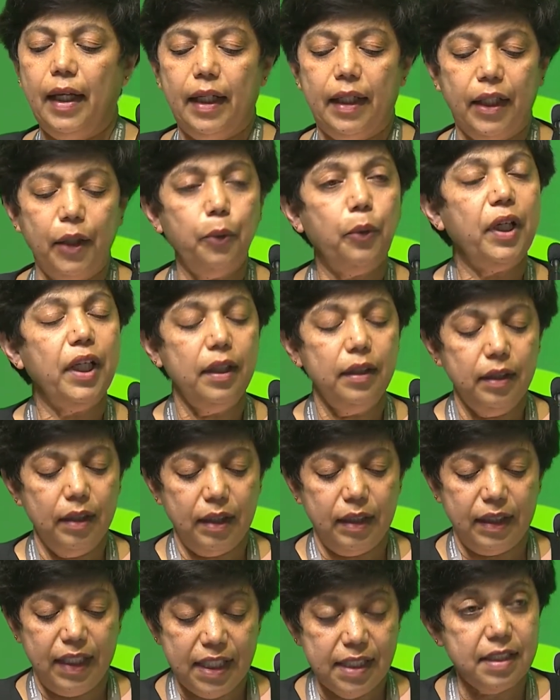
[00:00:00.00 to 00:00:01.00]
During
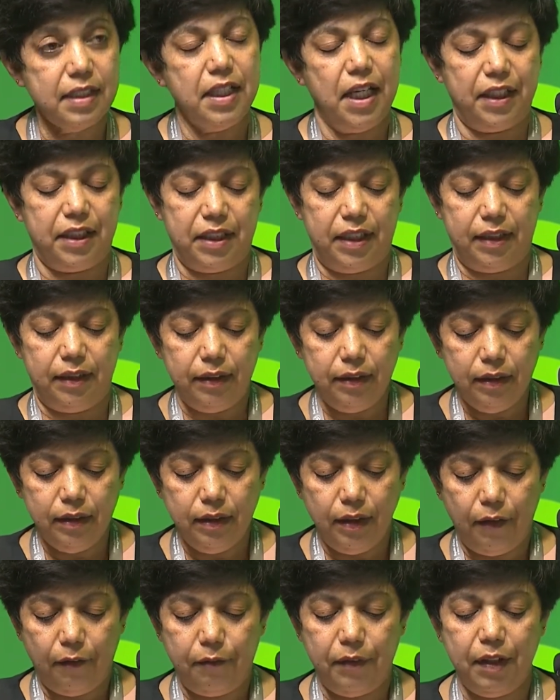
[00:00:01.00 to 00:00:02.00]
this session,
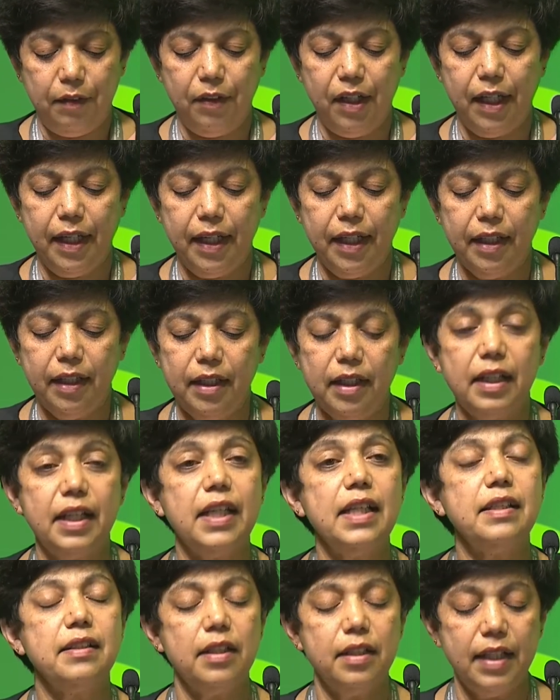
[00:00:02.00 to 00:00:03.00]
we will hear
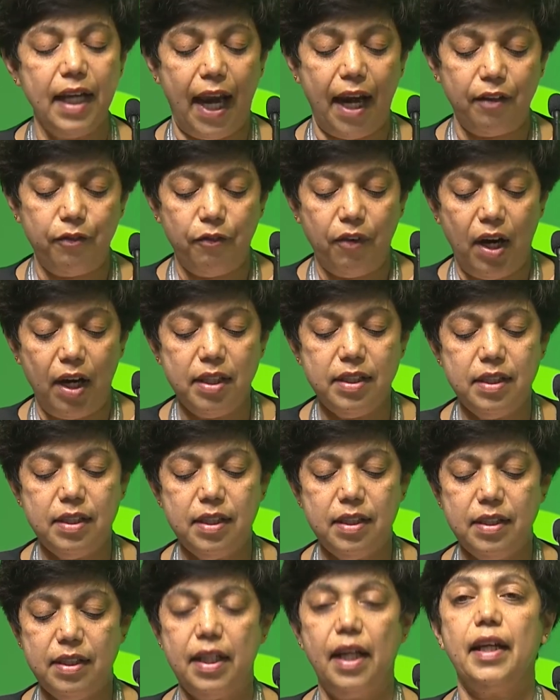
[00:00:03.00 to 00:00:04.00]
recent
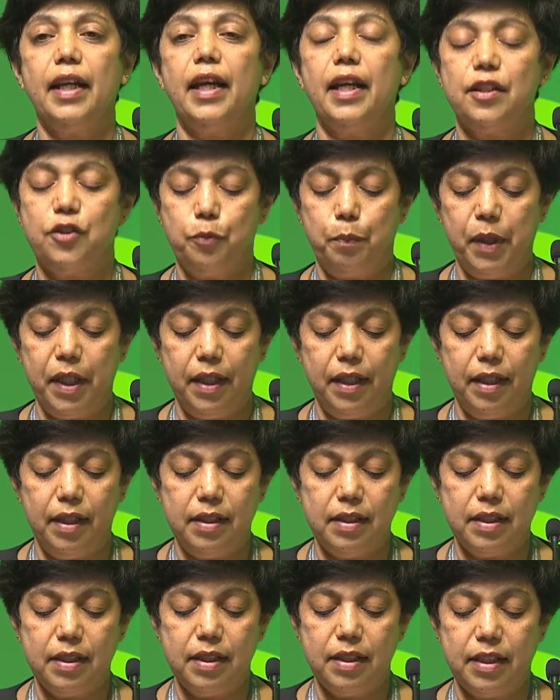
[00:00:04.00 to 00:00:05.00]
advances and
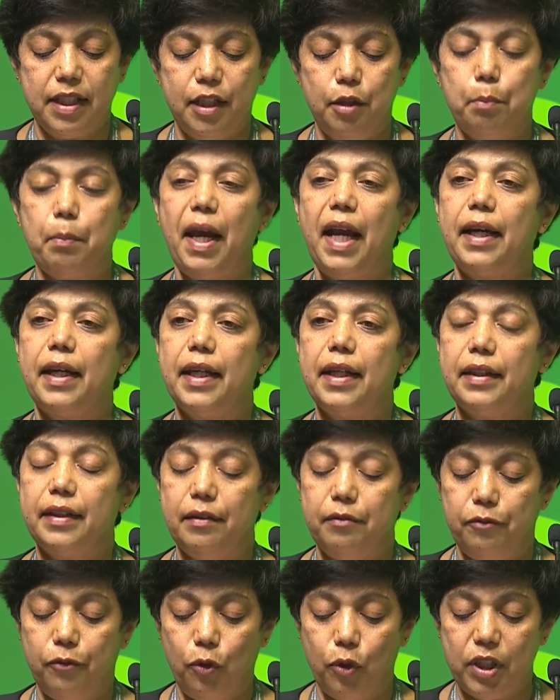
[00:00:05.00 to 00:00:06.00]
experiences in
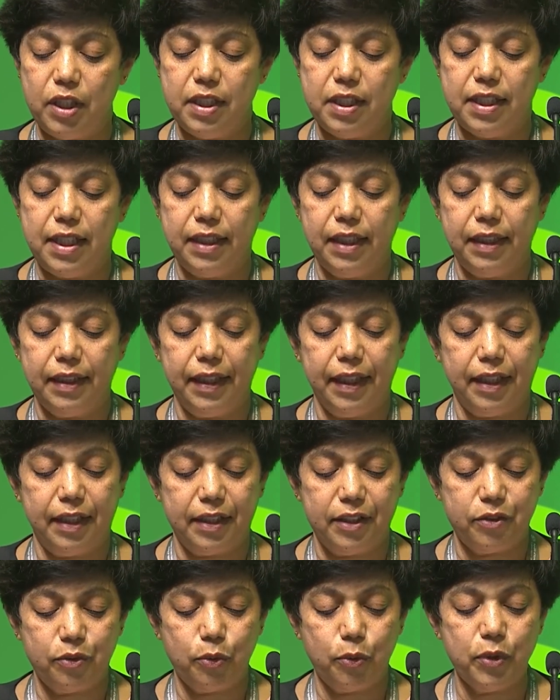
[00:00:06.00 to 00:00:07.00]
managing forest genetic
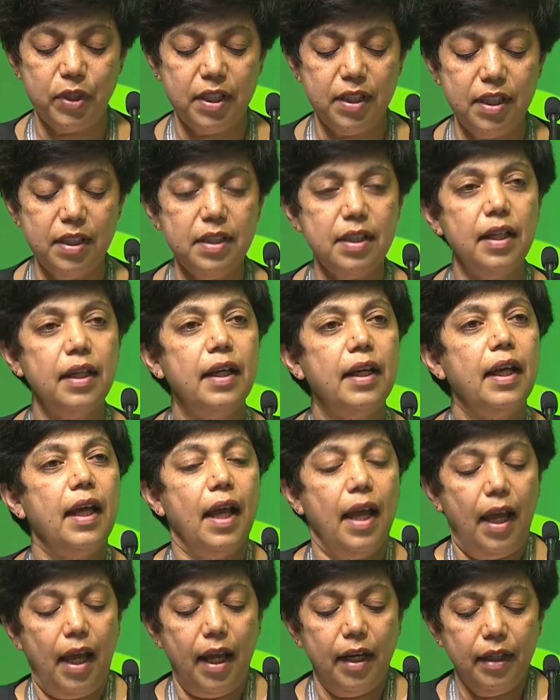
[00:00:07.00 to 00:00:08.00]
resources
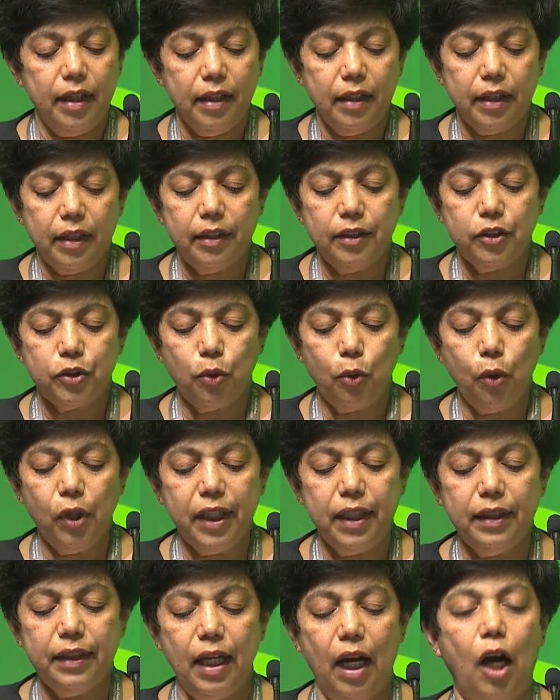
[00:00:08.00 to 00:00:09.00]
and in
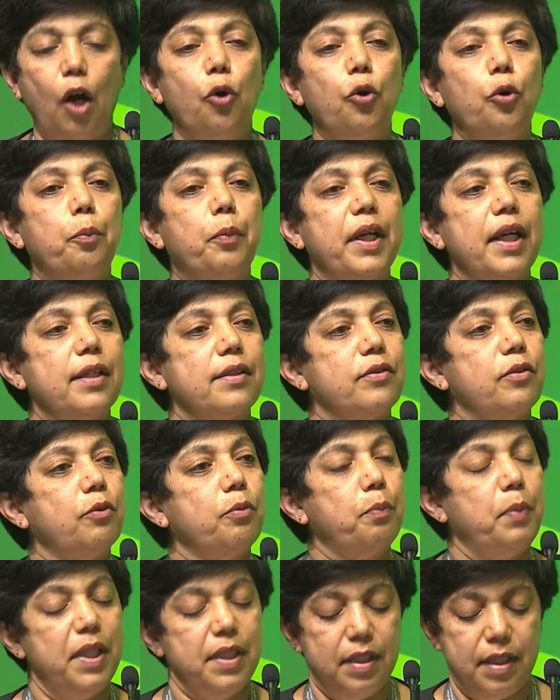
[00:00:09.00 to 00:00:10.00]
controlling the outbreaks
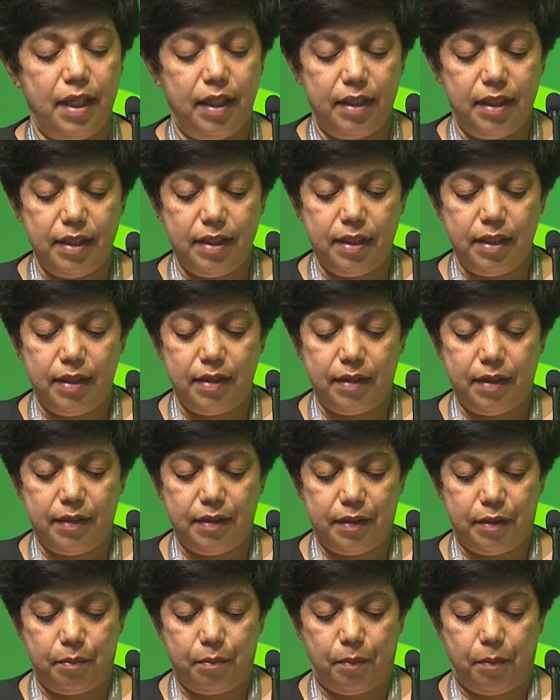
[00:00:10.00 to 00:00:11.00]
of pests and
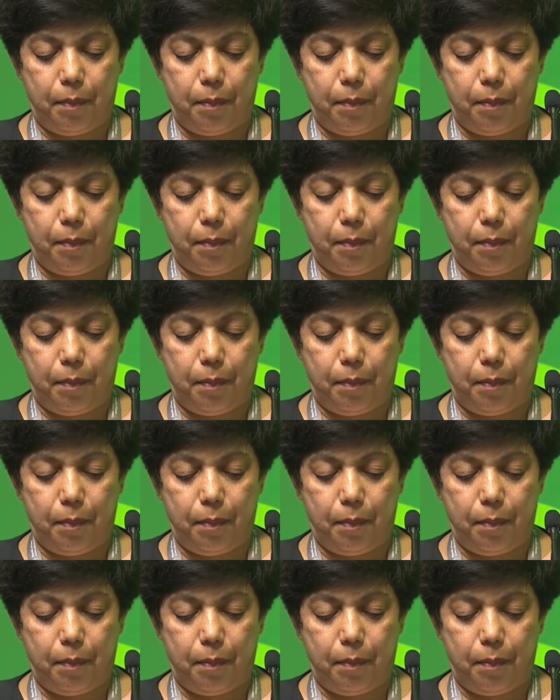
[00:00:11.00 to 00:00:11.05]
diseases.